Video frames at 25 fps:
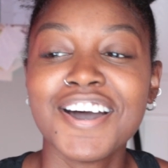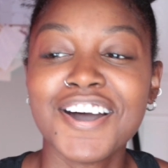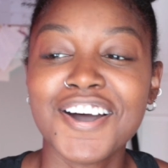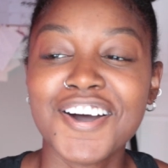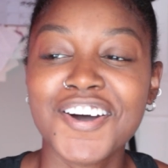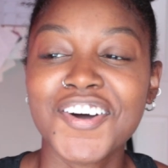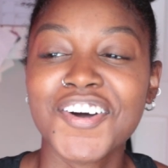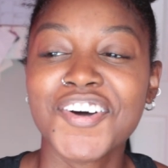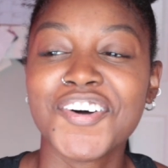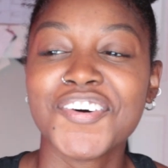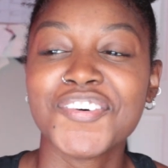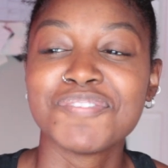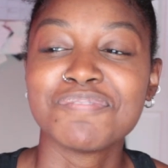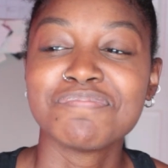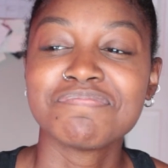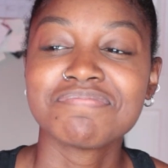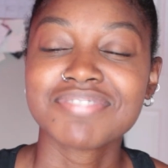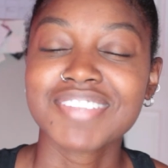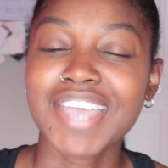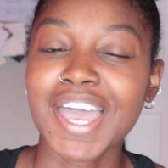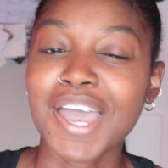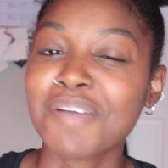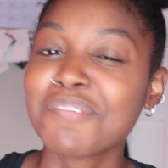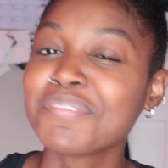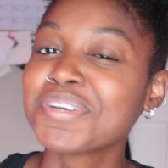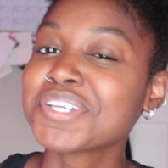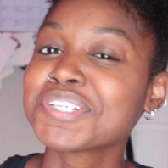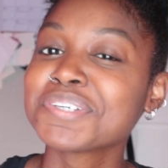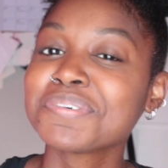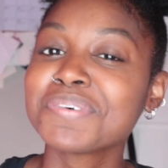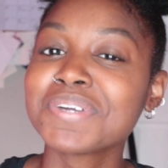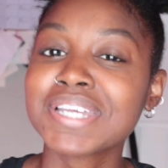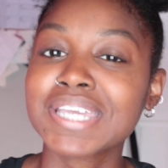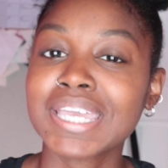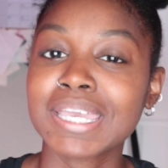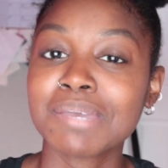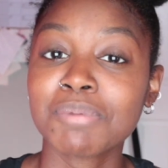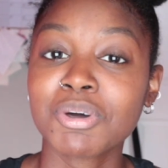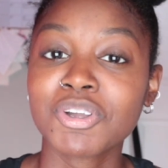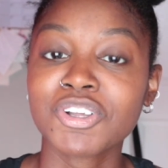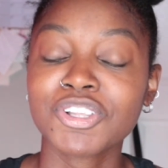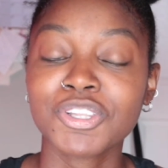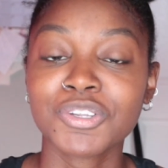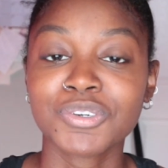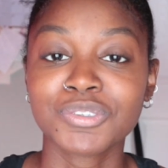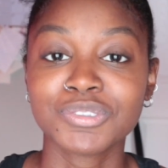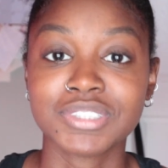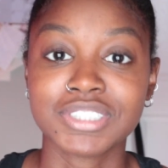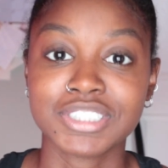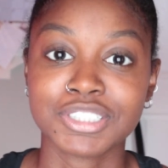um I wish it would have came out a
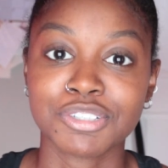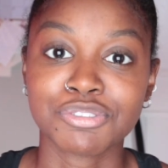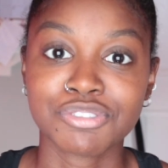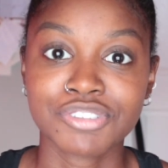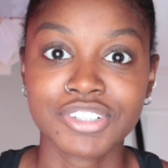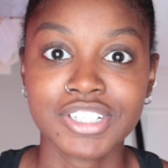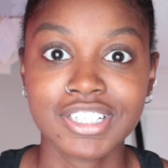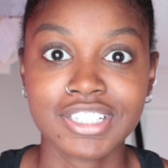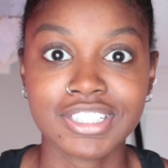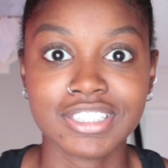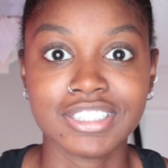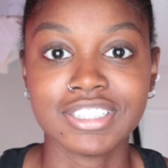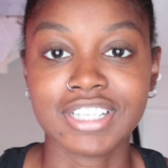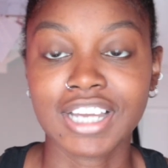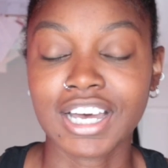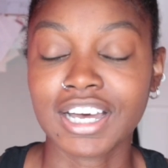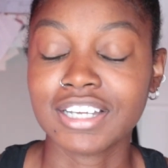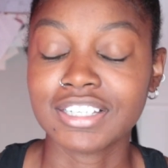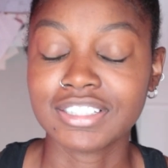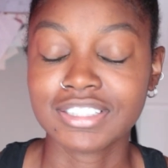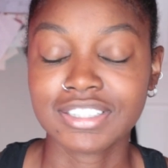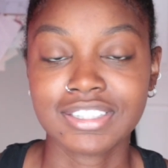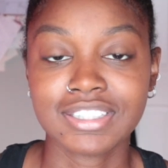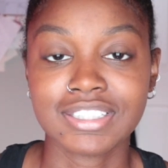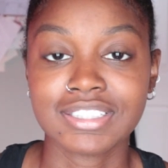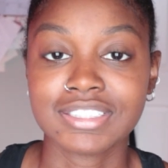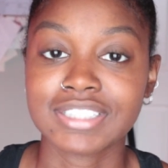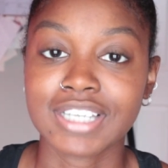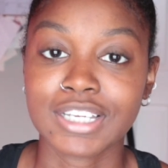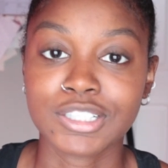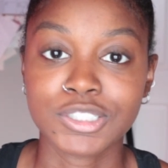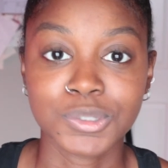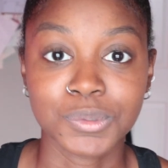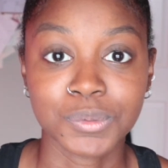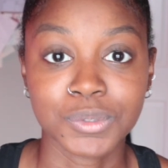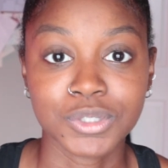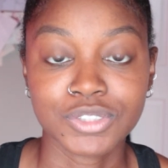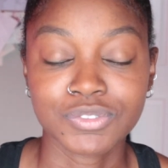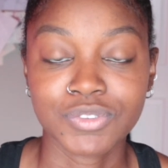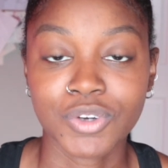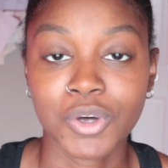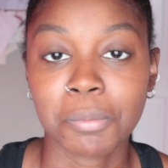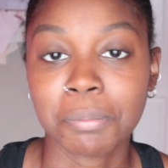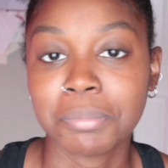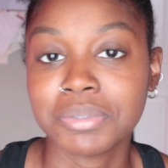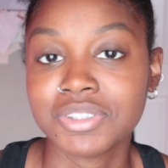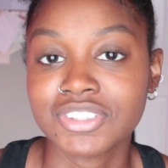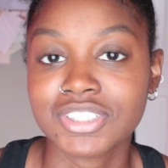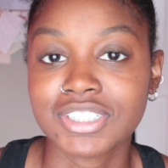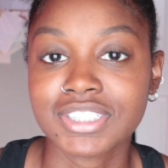little different, not the tattooer's
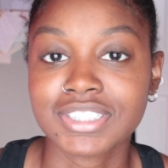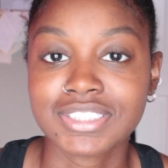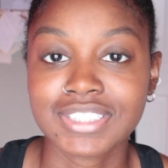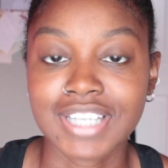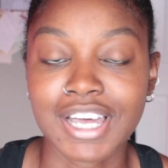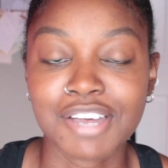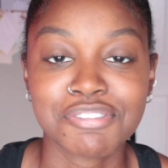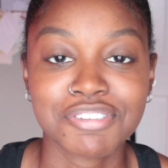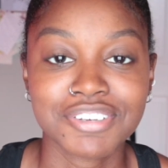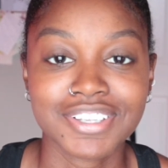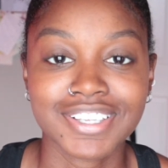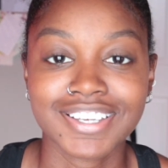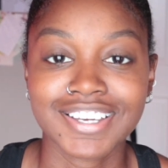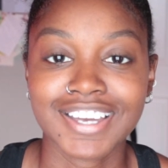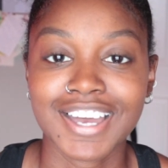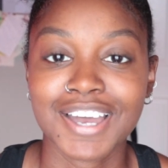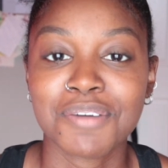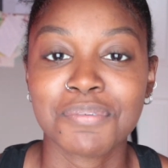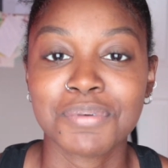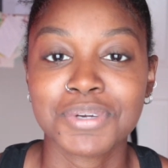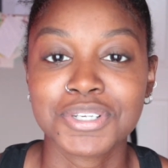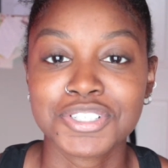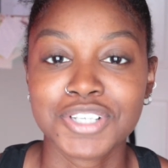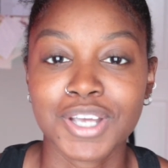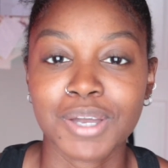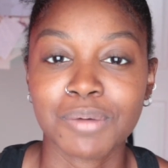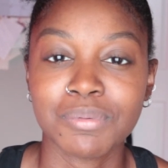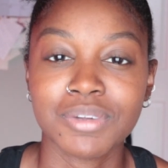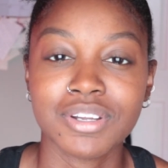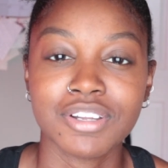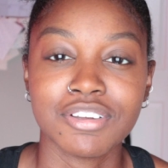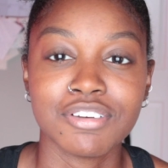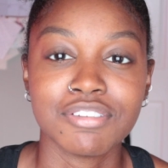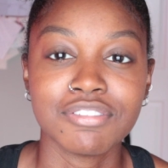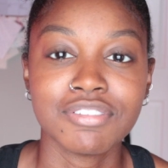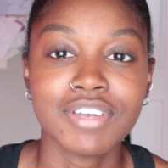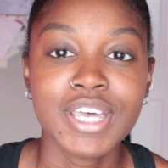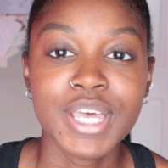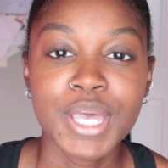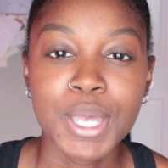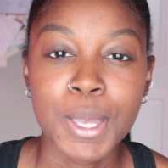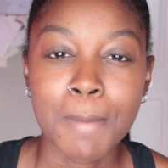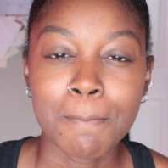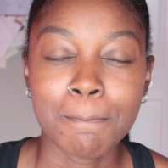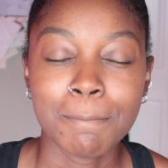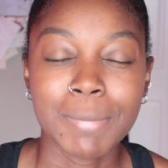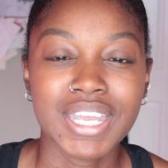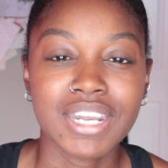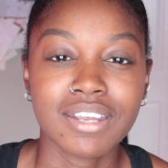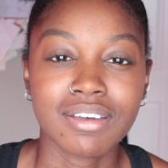fault, but just I feel like I wish I would have
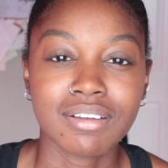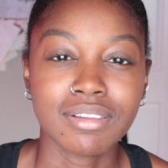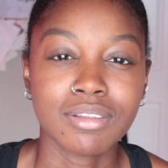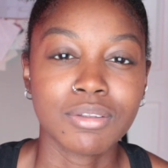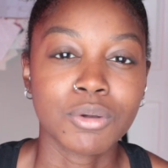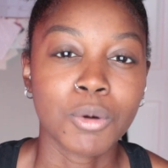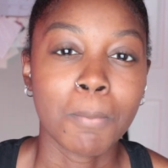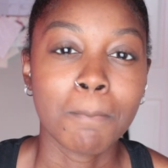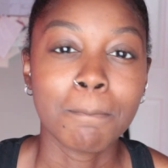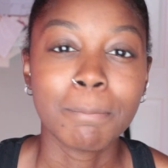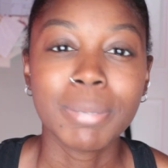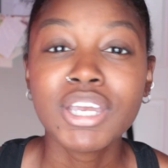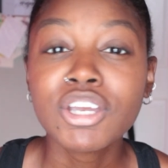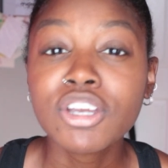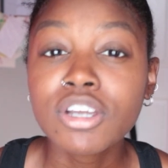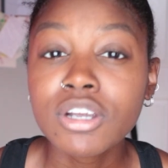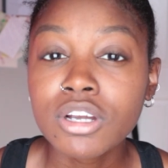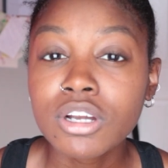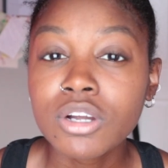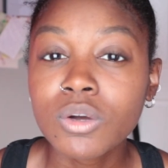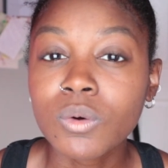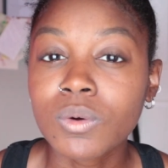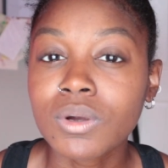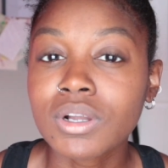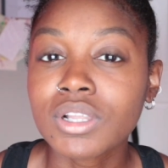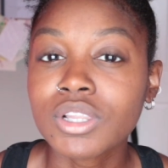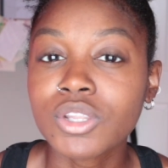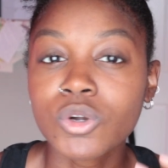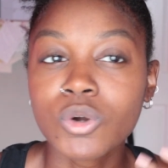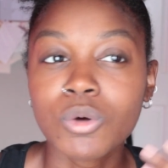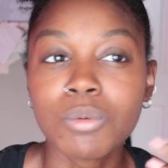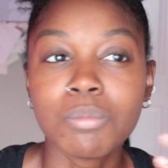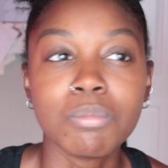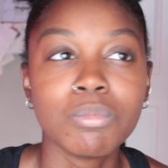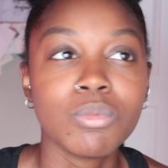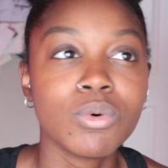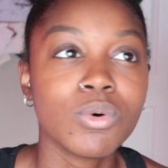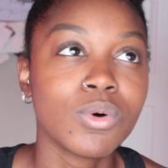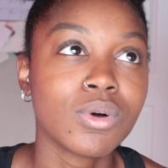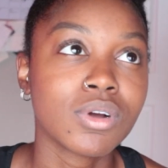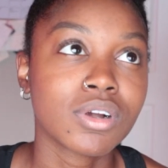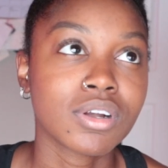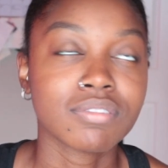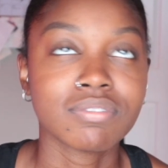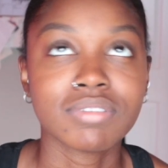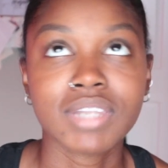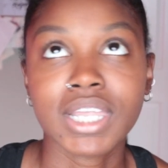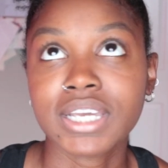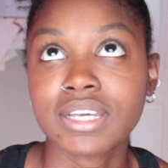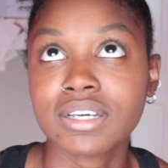made it a little bigger or a little more
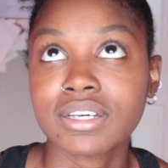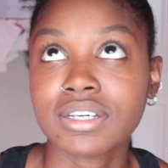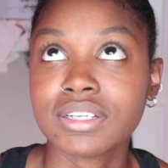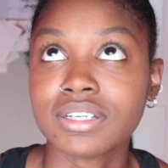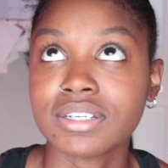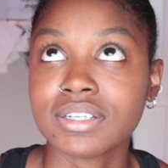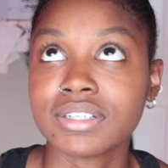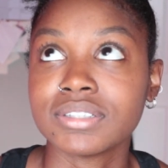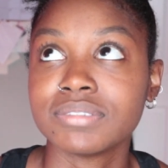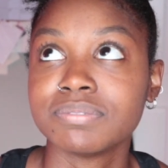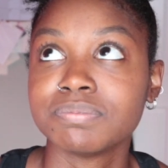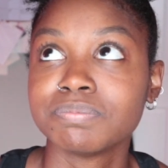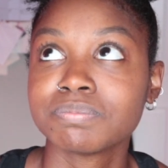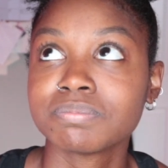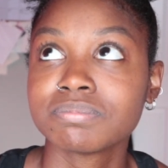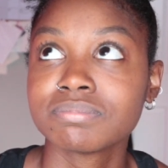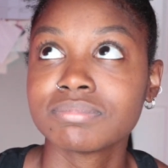of like a,